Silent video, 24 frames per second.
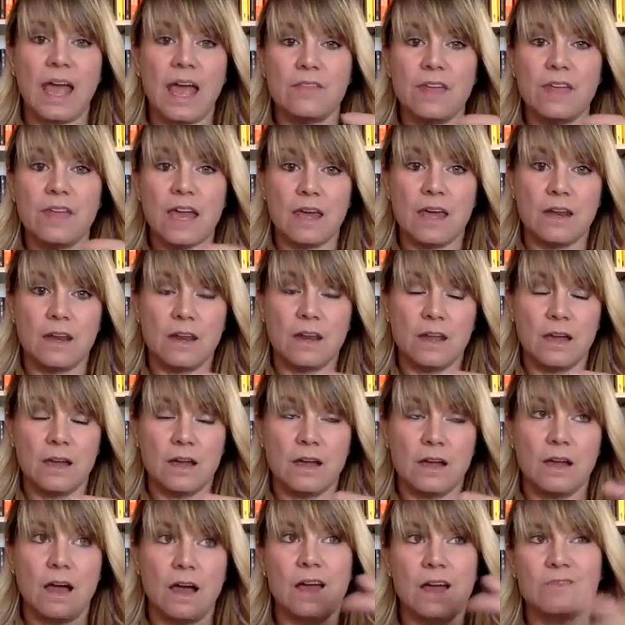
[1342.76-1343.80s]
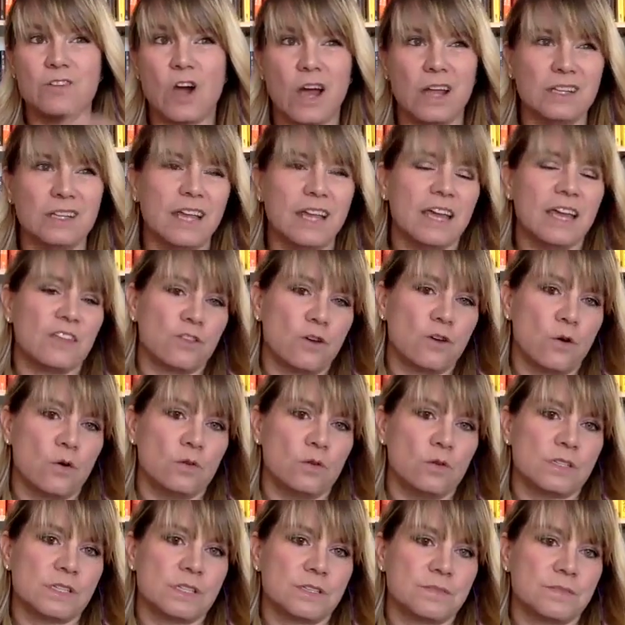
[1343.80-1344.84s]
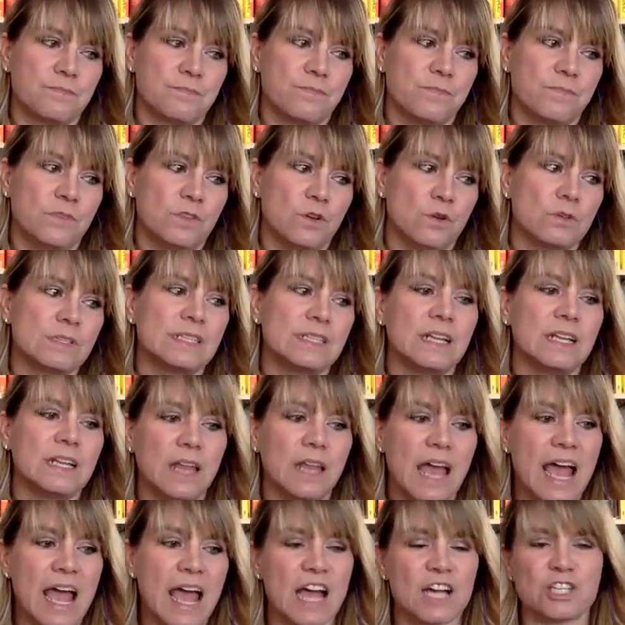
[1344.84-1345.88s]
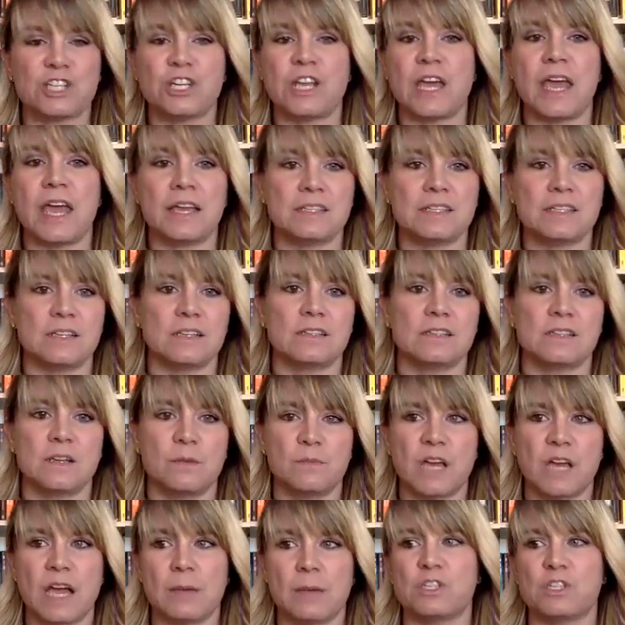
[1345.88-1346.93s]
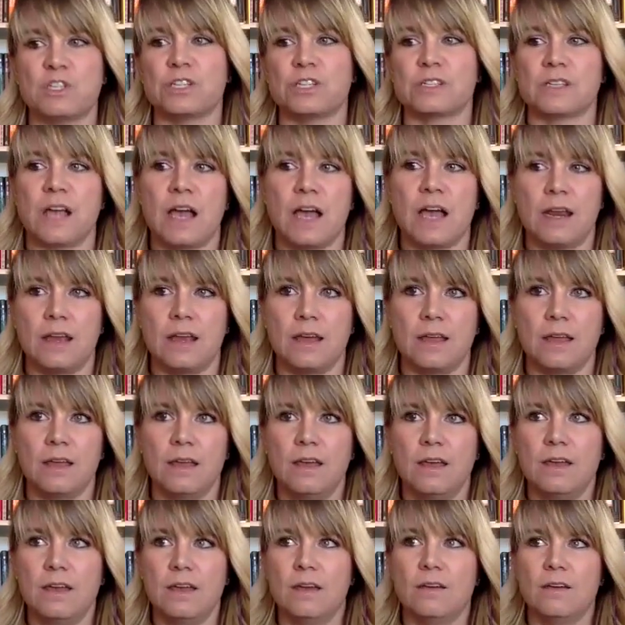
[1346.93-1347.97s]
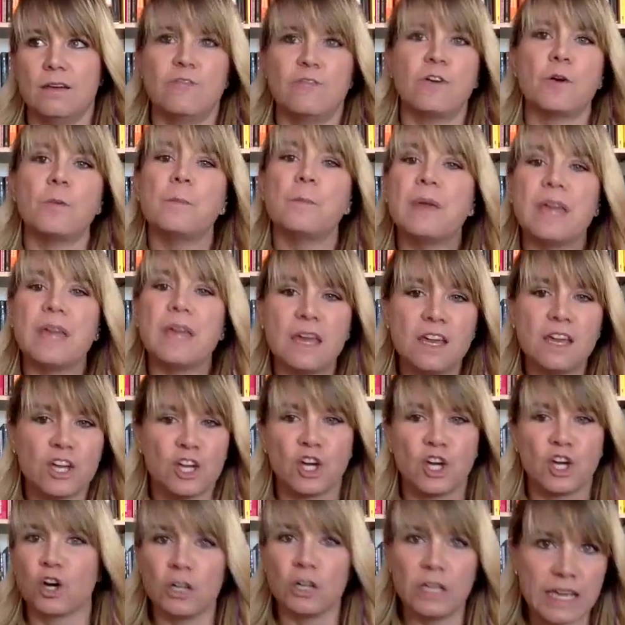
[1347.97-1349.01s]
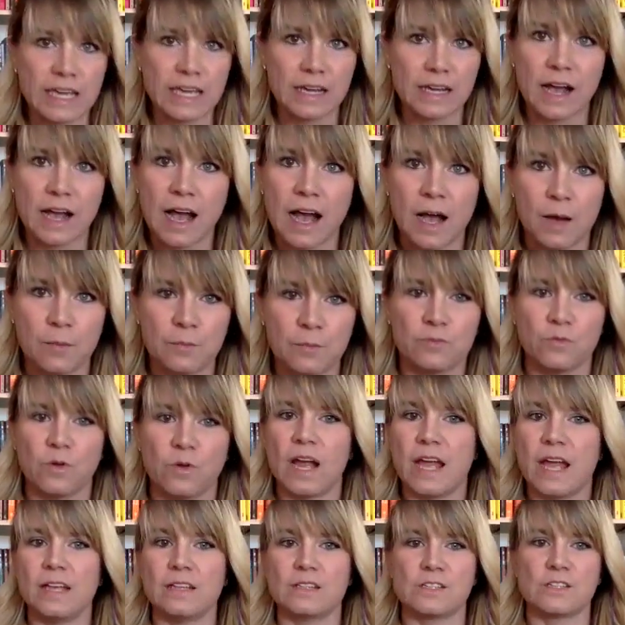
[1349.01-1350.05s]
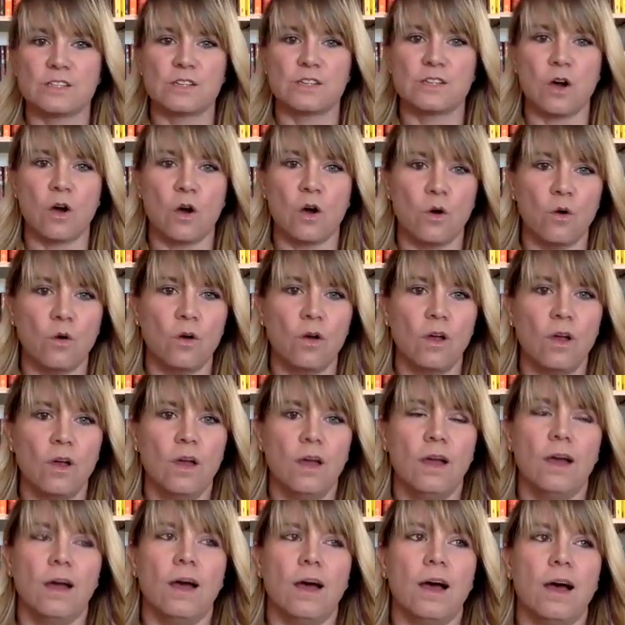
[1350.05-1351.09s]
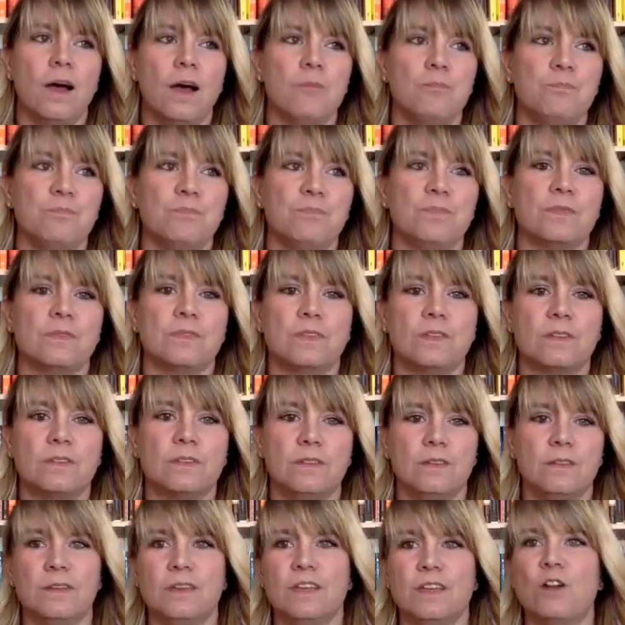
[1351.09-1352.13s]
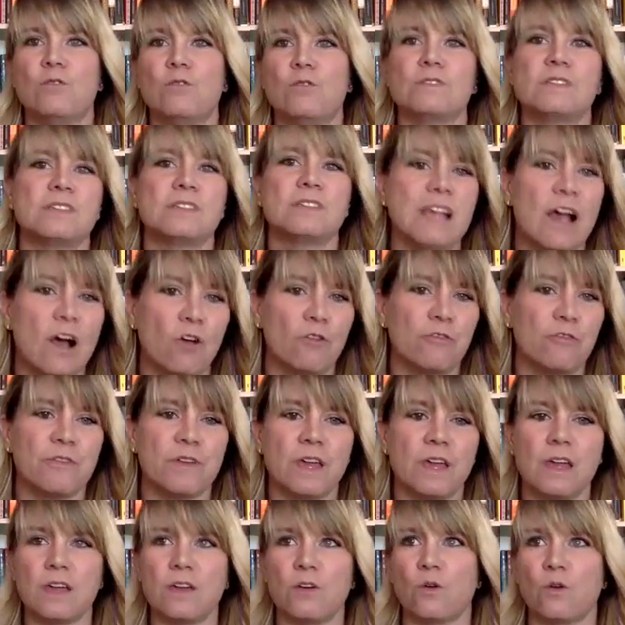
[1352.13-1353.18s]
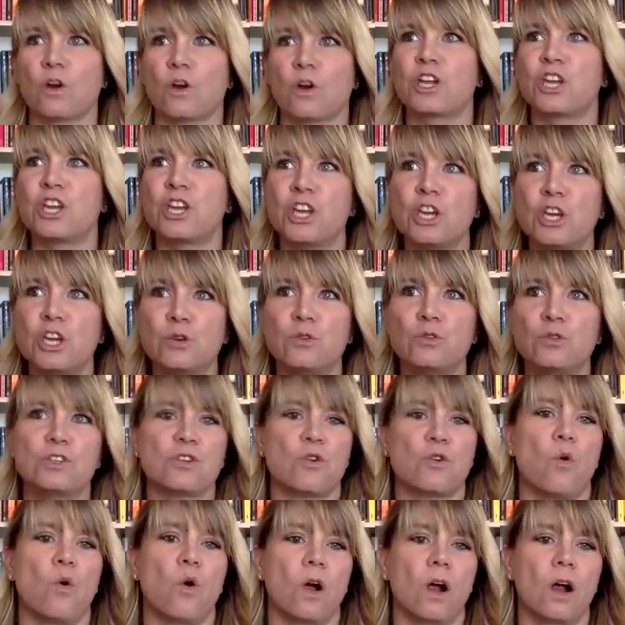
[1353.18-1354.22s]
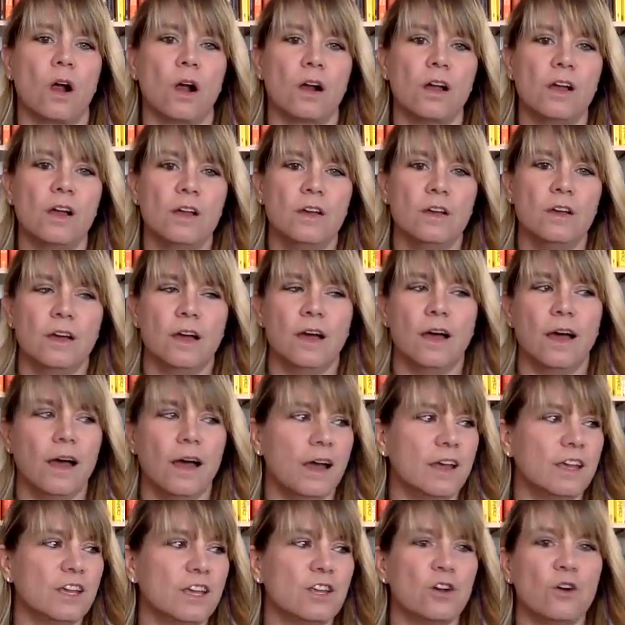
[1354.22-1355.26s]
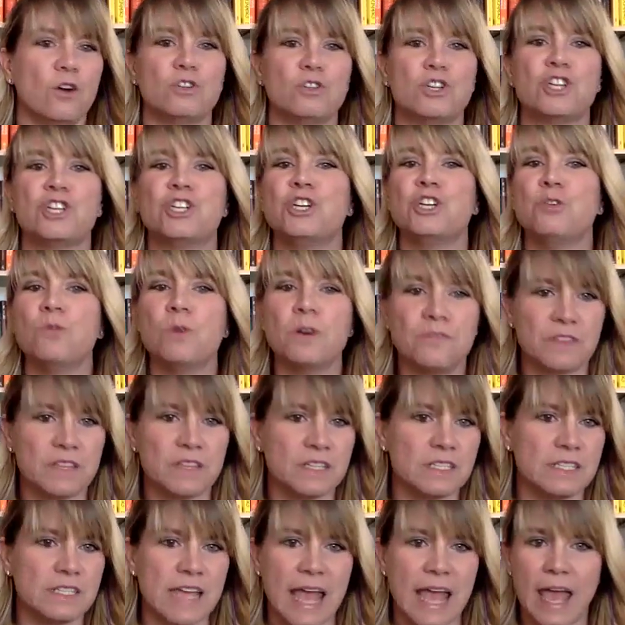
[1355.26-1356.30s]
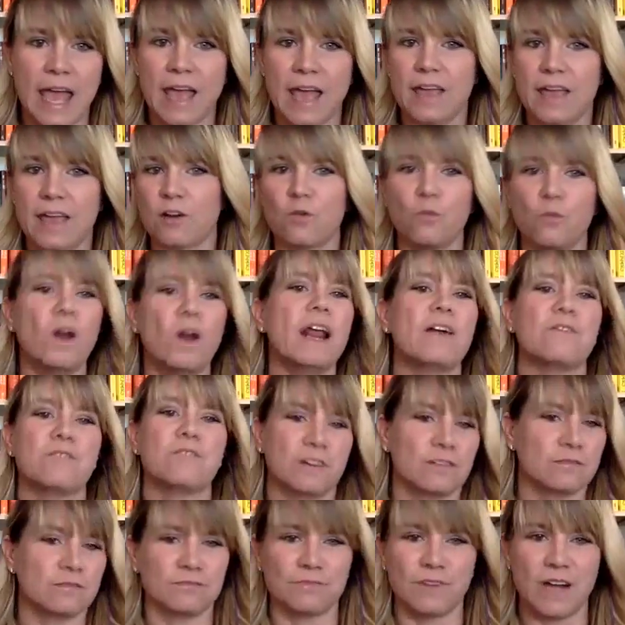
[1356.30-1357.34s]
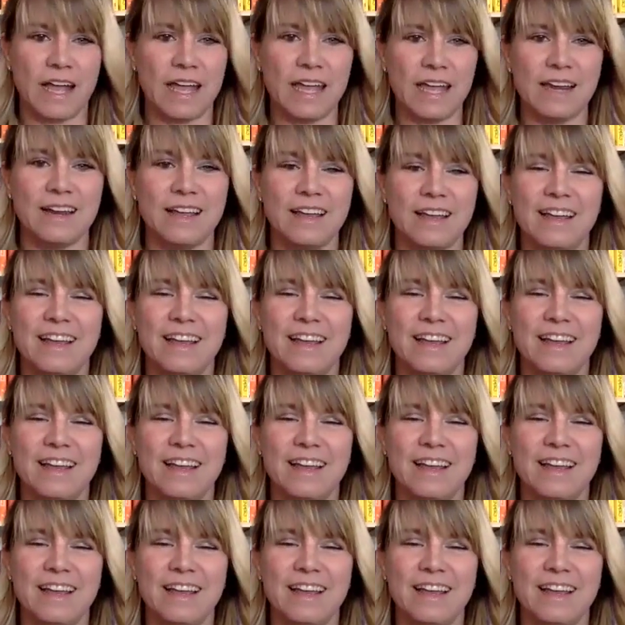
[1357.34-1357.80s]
And then I've got like those little hashtags that sometimes just kind of, for me, girly it up, right? So, selfie or cute, or, shoe of the day or whatever, right?